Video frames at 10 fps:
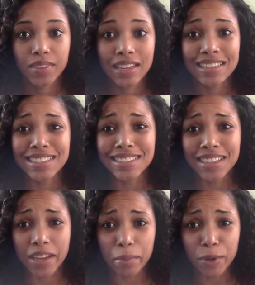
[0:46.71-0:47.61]

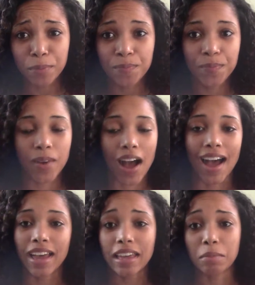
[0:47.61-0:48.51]
disclaimer,
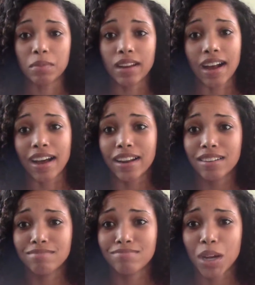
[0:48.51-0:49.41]
I am not
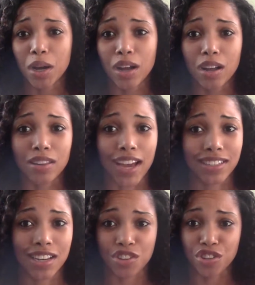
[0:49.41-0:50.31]
a
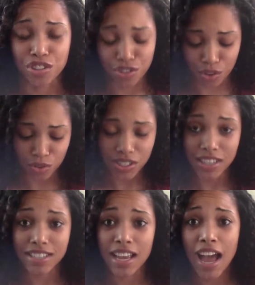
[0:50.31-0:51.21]
lactation
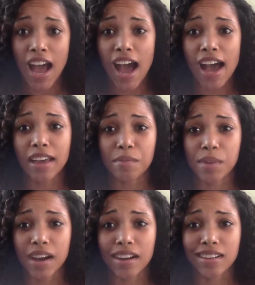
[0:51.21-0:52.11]
consultant. I am
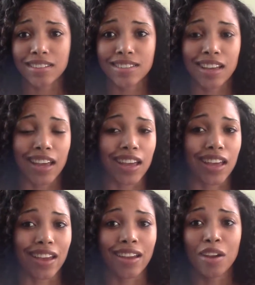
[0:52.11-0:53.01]
not
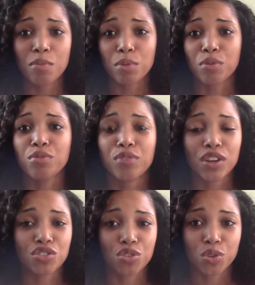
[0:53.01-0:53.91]
a
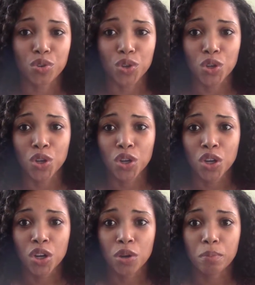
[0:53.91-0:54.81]
professional
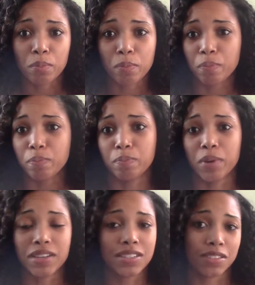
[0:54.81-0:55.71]

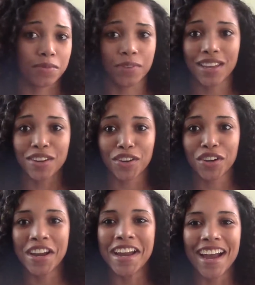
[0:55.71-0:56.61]

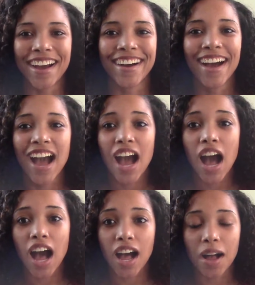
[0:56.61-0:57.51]
breastfeeder.
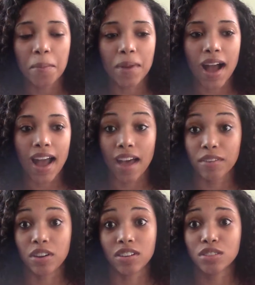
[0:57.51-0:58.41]
I
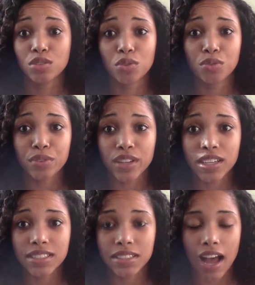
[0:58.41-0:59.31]
haven't gone to school for
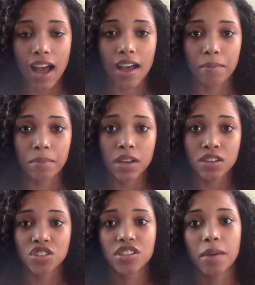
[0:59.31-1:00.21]
this. I'm
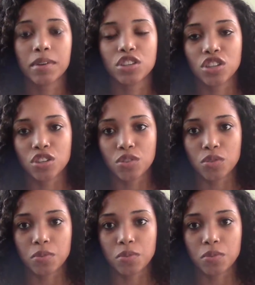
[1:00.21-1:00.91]
just coming to you,